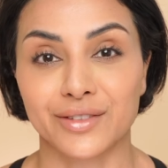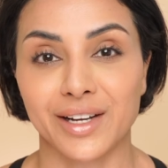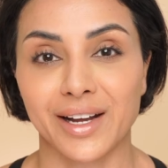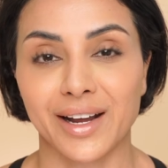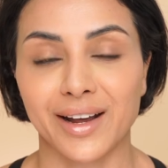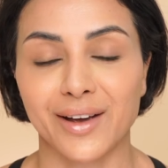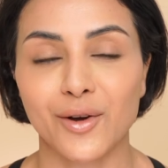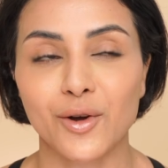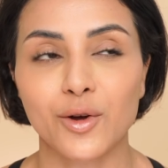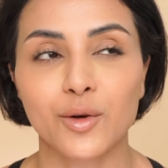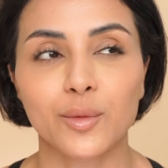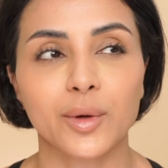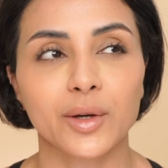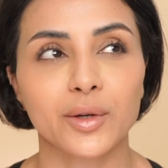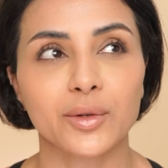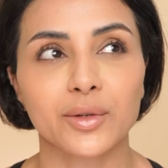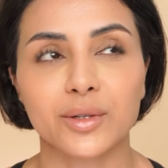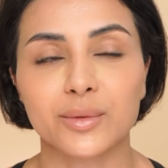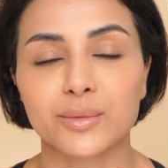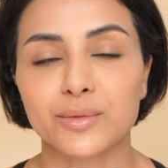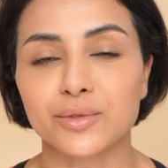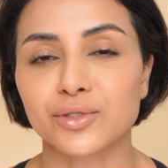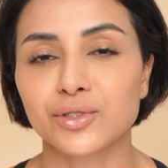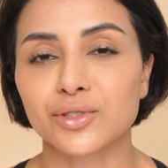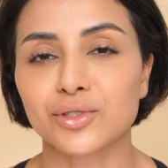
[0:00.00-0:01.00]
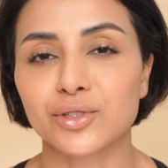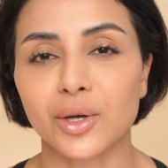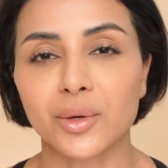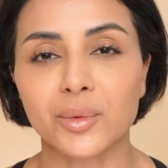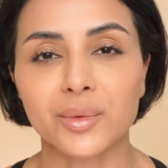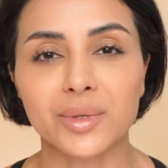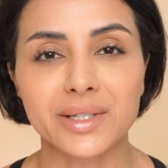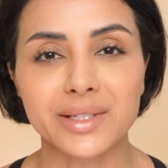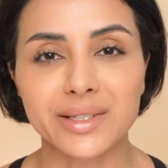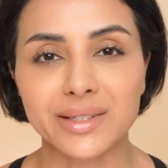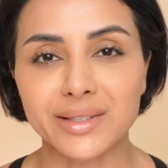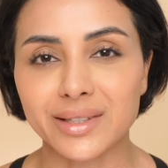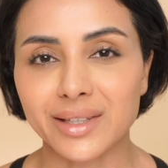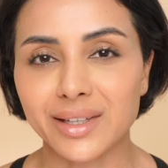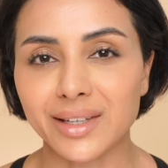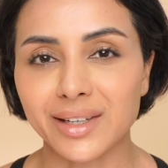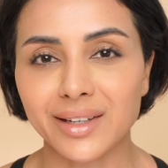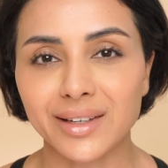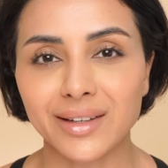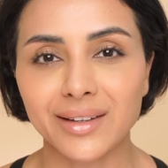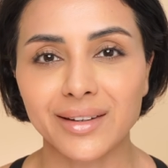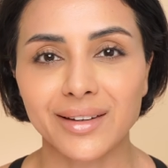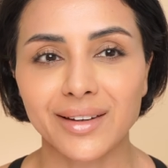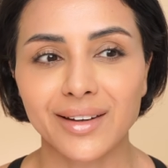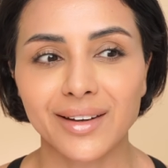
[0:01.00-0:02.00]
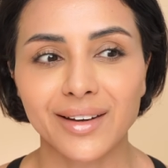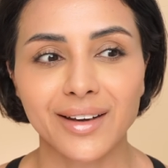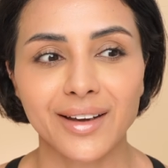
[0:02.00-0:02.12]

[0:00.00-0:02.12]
it. Oh my God, it was so easy.